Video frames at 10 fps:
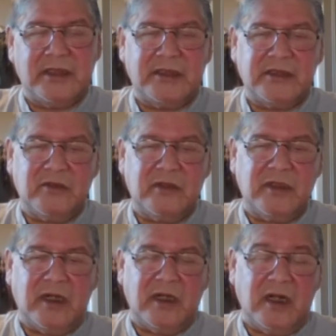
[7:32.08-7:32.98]
So uh,
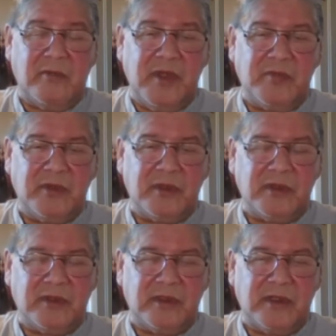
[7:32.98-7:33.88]
our people
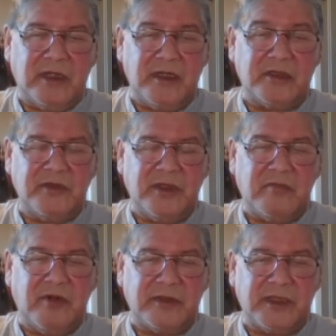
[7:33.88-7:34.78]
understood
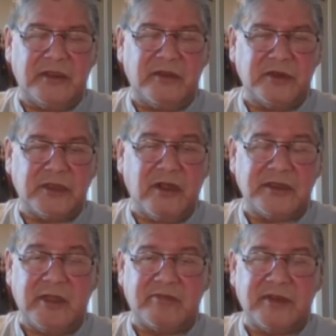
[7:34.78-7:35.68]
about uh, those
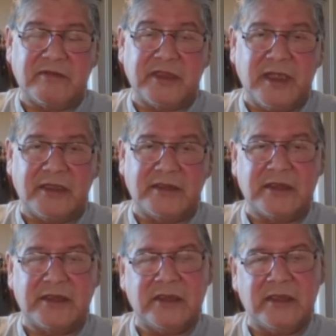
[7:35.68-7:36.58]
concepts of
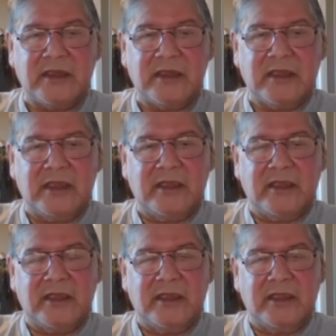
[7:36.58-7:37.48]
science.
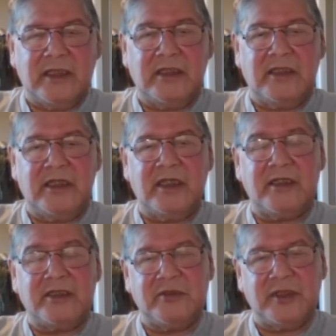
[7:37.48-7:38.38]
They, they
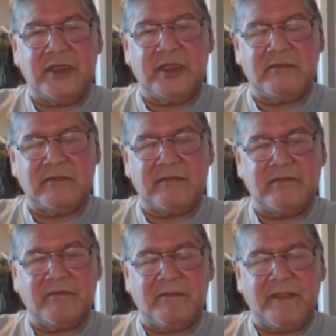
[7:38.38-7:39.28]
understood the
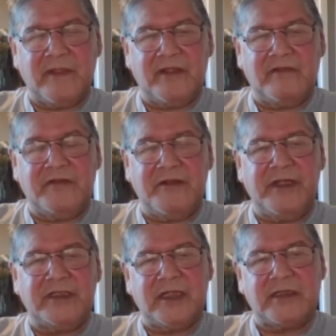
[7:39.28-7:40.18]

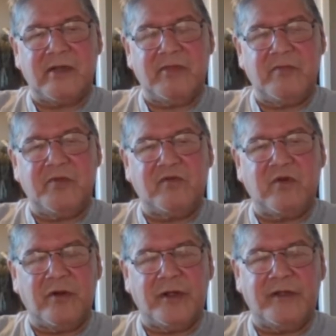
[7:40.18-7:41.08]
theories that are being put
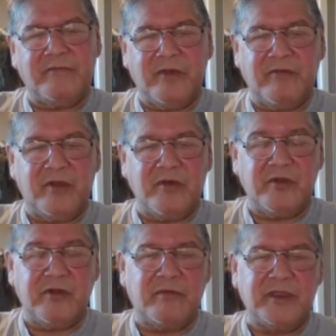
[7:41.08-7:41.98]
forward. If we go to
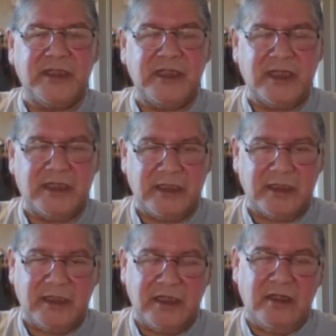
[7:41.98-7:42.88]
university and uh,
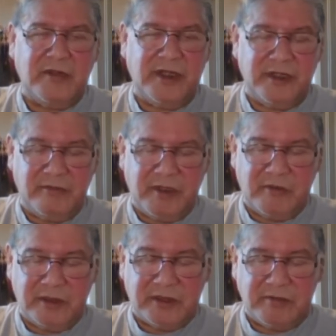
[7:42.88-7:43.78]
we hear, we
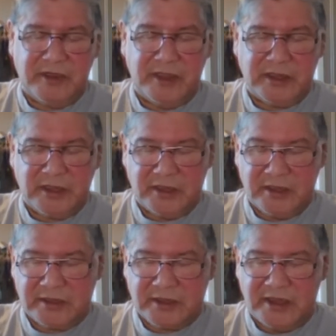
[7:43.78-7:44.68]
go to some of these uh,
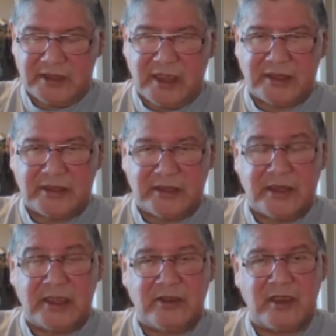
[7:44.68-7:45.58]
science classes
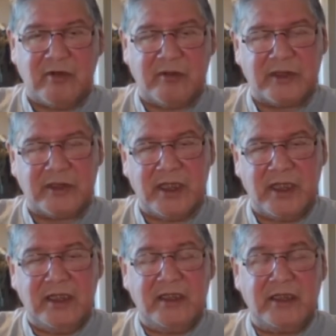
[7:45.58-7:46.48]
and they talk about uh,
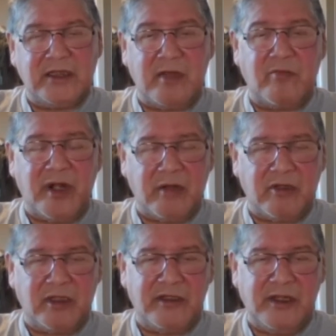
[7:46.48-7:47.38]
things like
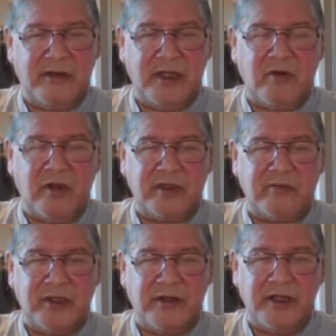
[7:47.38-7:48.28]
particle theory, quantum
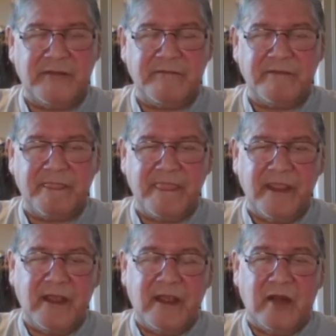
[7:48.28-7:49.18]
theory.
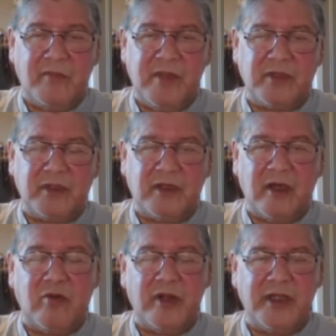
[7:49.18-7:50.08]
Our people
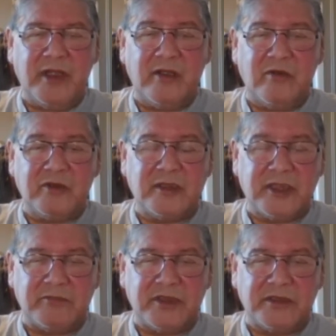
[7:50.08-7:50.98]
operated in those
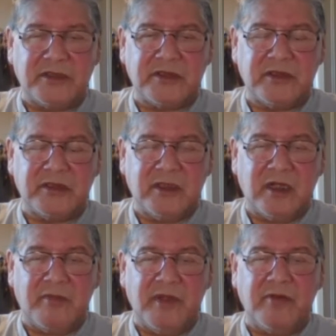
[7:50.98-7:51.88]
assumptions
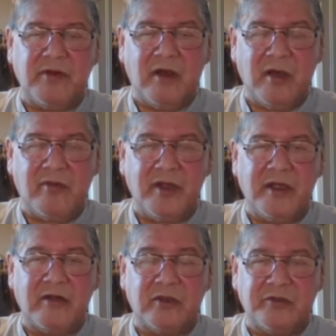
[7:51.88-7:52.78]
our people
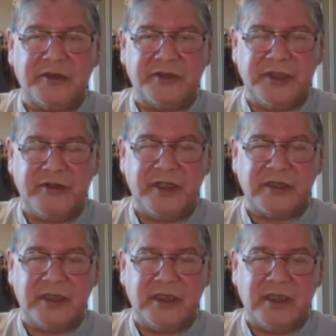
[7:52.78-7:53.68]
operated on those
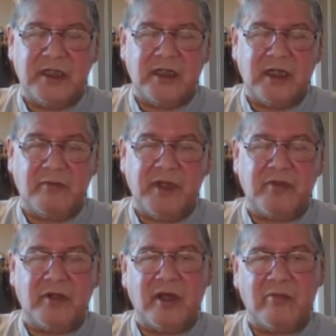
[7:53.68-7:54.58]
theories. Our
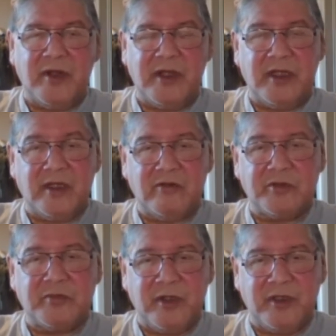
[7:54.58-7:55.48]
people operated on
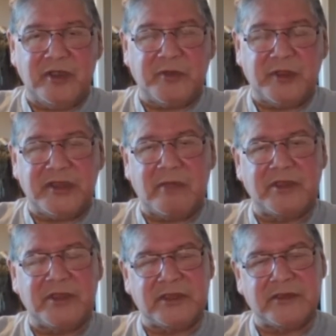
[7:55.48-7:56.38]
those, those
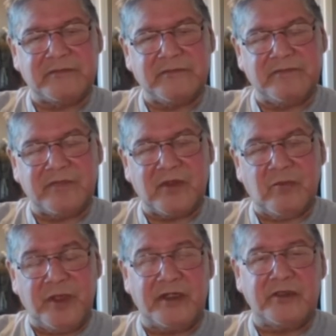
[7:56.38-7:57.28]
perceptions.
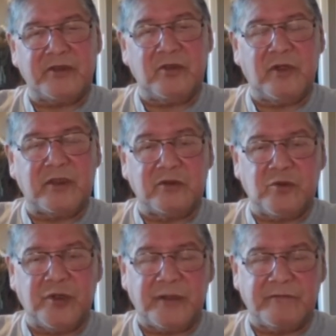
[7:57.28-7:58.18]
We understood what those
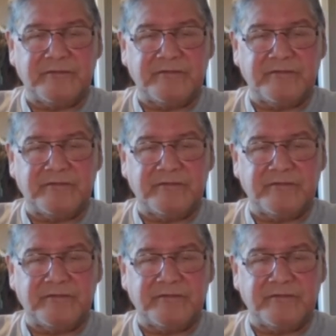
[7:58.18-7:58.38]
were.